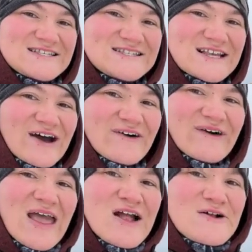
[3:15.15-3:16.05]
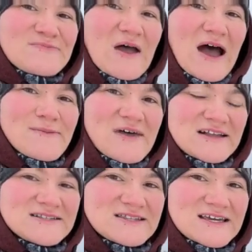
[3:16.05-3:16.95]
So
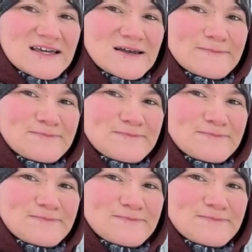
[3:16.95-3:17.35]
that's the